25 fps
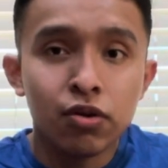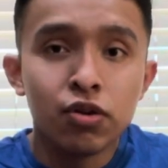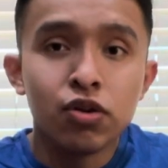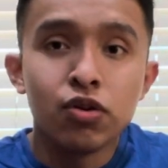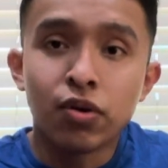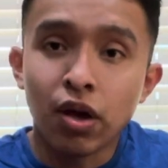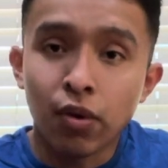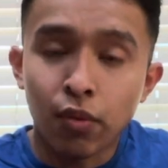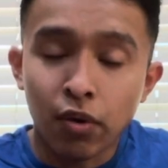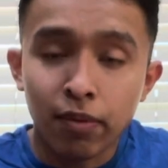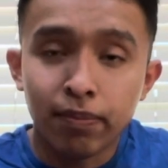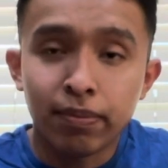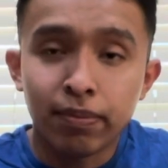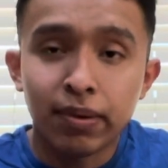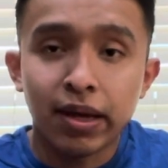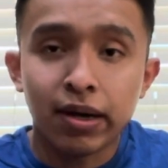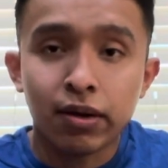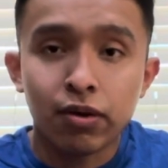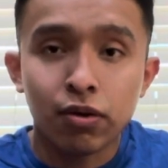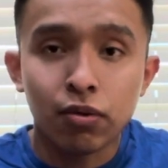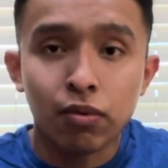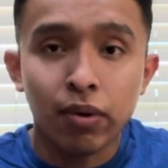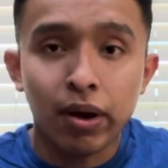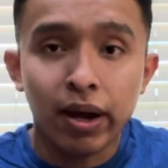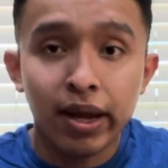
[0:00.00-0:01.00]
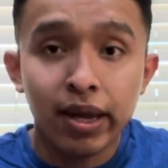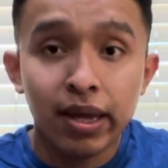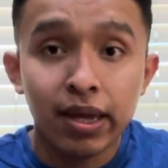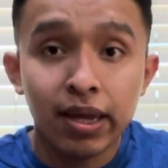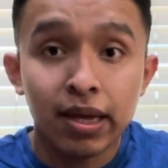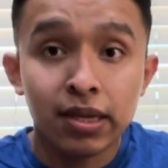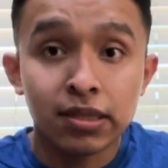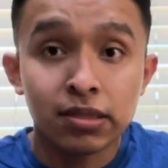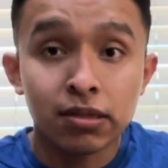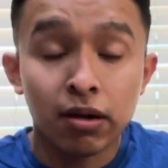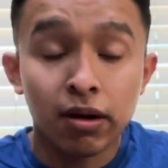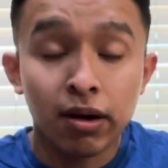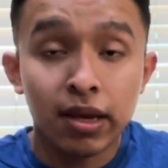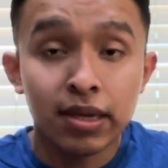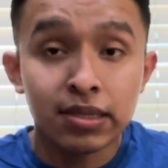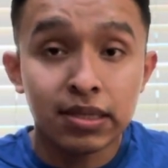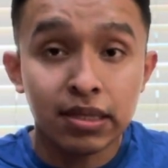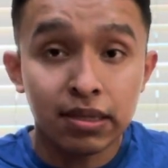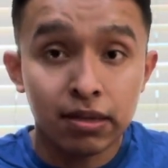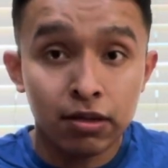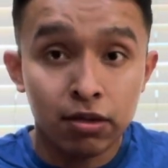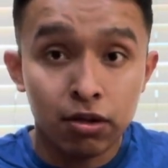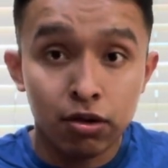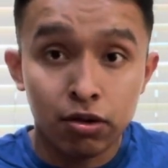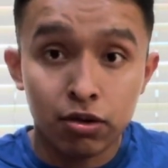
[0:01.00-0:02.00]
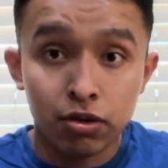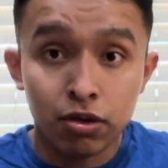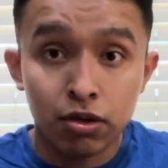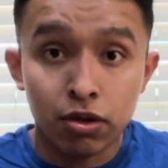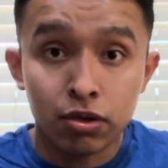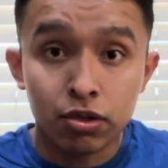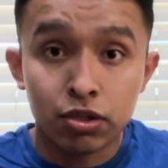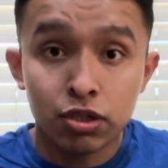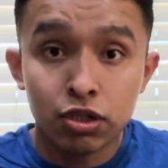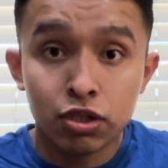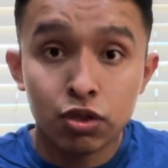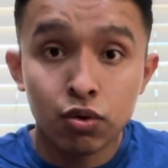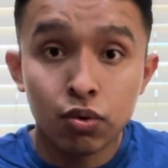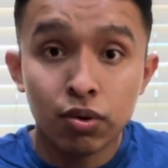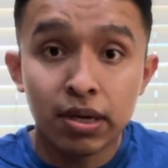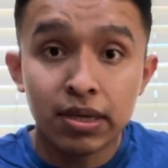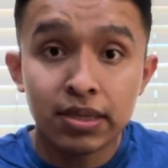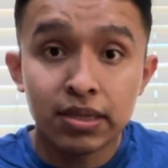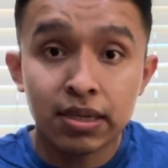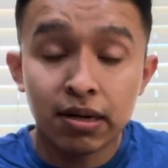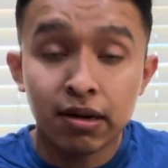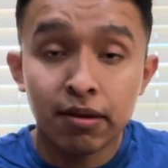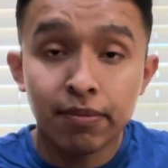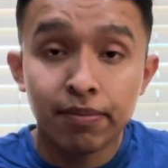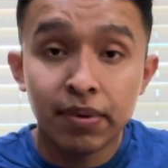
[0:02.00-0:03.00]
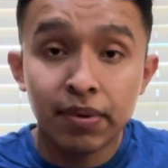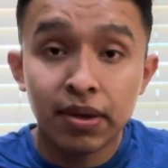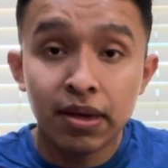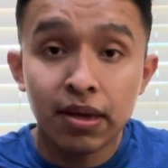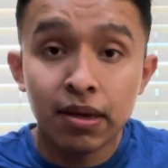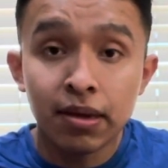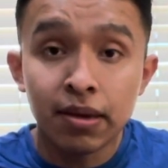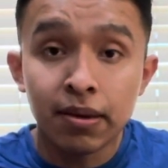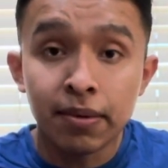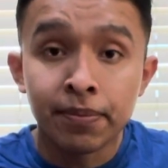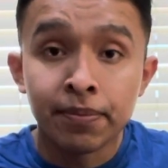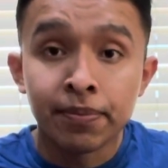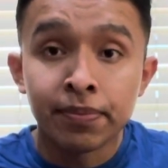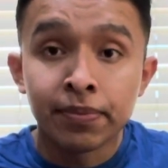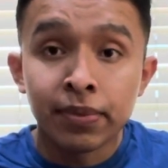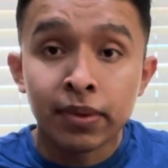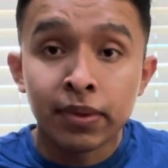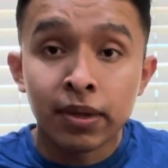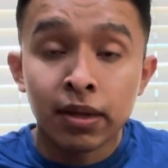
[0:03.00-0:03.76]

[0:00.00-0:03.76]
You can wear black or white as long as your suit is gonna be